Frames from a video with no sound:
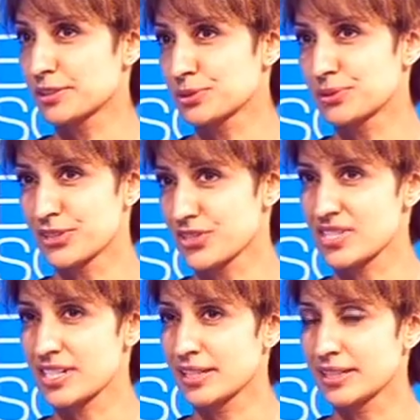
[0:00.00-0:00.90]
do want to
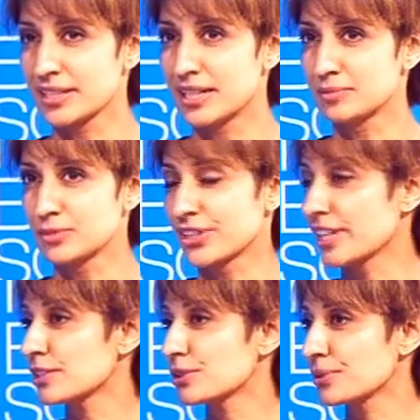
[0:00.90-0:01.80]
see
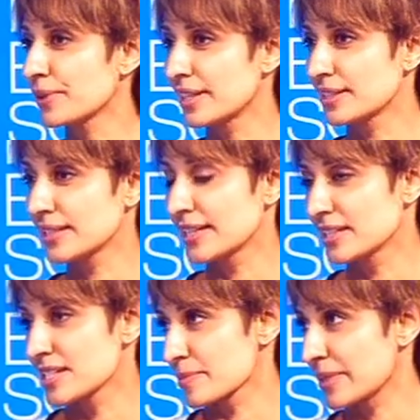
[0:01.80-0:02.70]
Otara do well, and
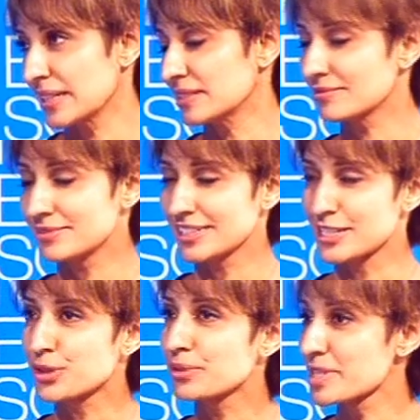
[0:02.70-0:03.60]
it
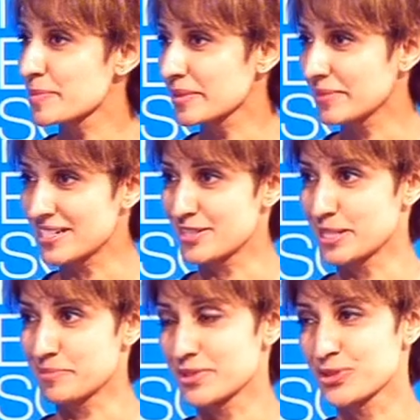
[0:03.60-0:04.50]
has always been my
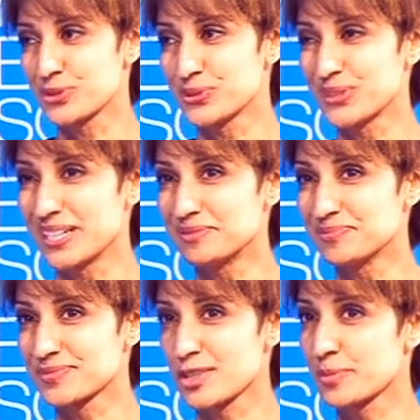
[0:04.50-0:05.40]
dream to
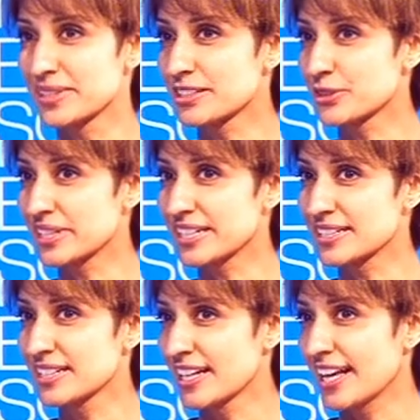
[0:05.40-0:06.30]
build
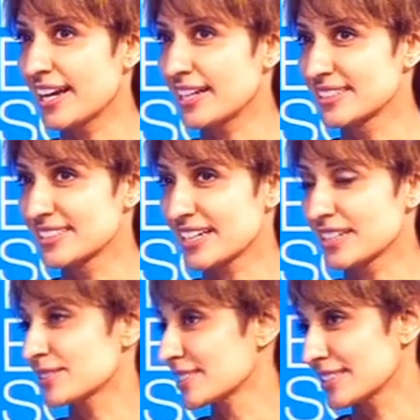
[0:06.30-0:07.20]
Otara, and
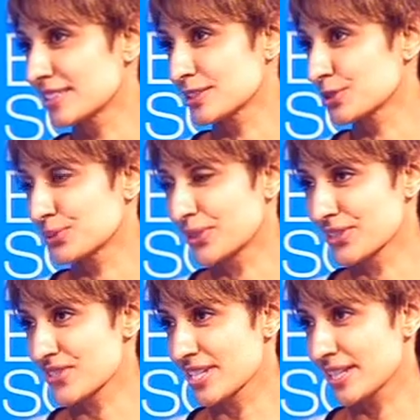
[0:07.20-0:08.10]
I still do
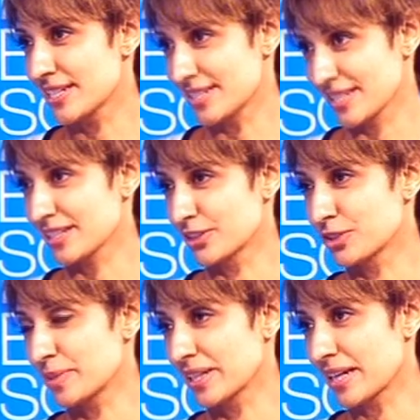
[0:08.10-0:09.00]
want to see it, you
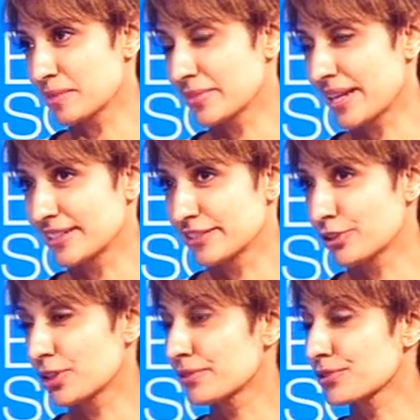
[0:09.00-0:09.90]
know, become and
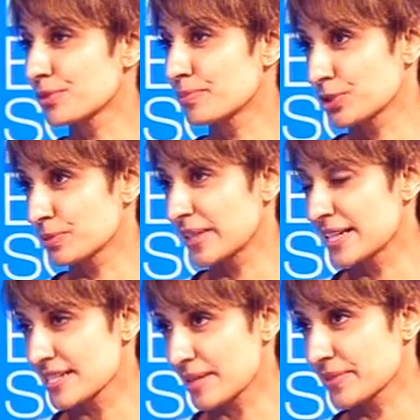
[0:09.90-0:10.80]
evolve to
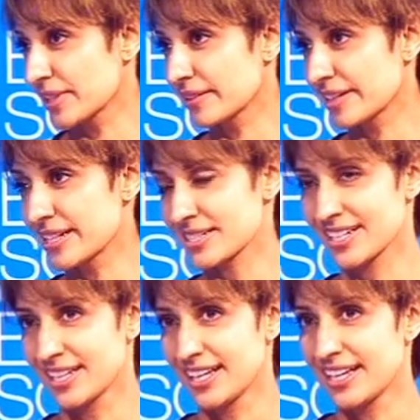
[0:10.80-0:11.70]
being something great.
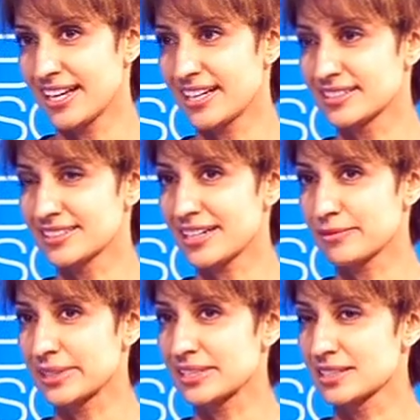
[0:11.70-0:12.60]
And I
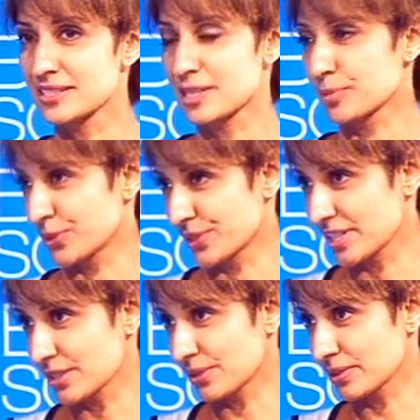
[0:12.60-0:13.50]
will support
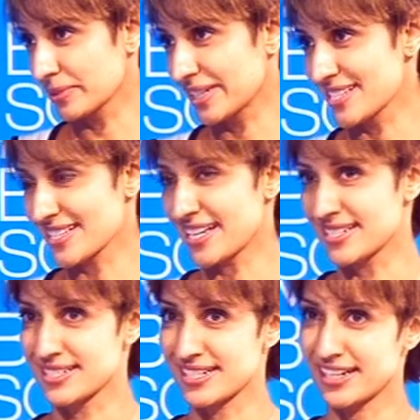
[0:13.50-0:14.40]
it always,
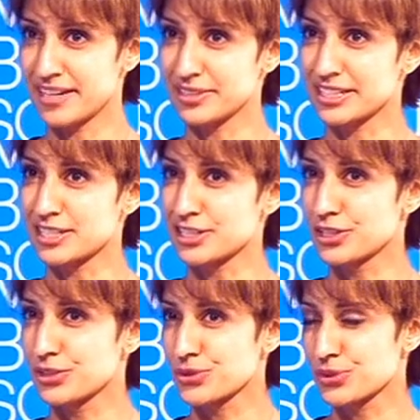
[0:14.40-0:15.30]
and I will
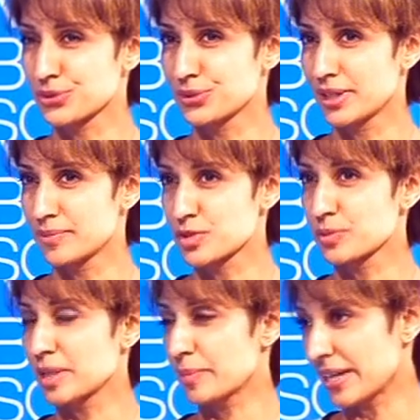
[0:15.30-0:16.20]
continue to
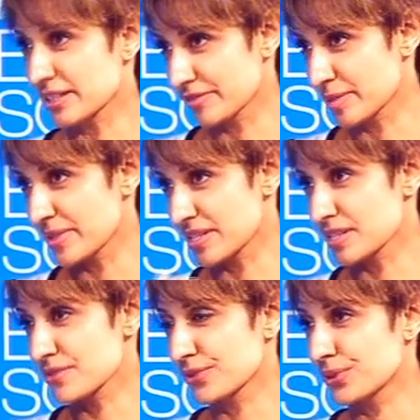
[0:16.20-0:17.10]
be a part of the
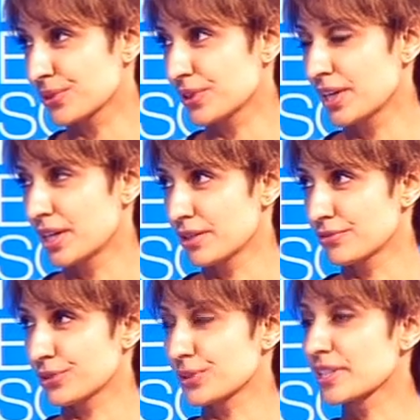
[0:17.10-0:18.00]
business for
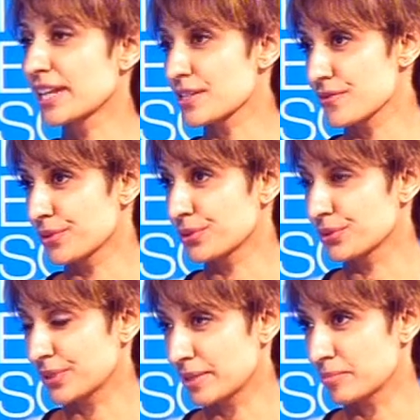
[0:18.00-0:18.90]
the next
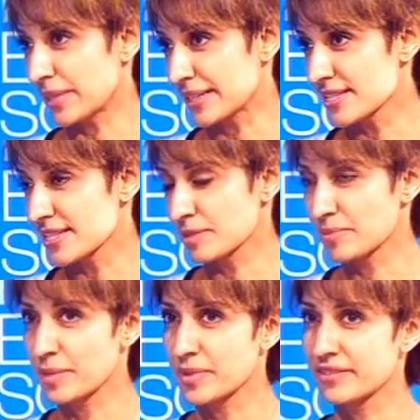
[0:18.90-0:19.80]
few months. It
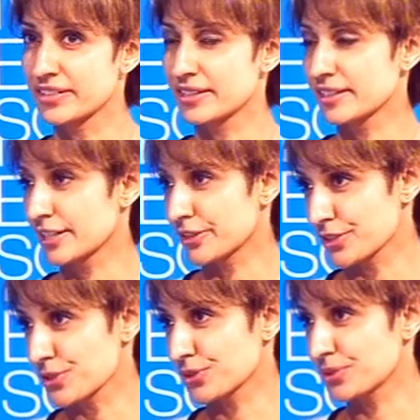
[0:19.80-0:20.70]
may be even a year
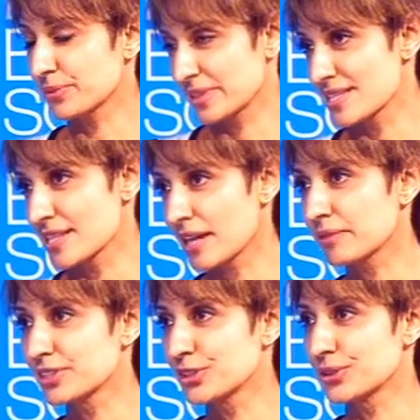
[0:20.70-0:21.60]
or two. We'll see how it goes.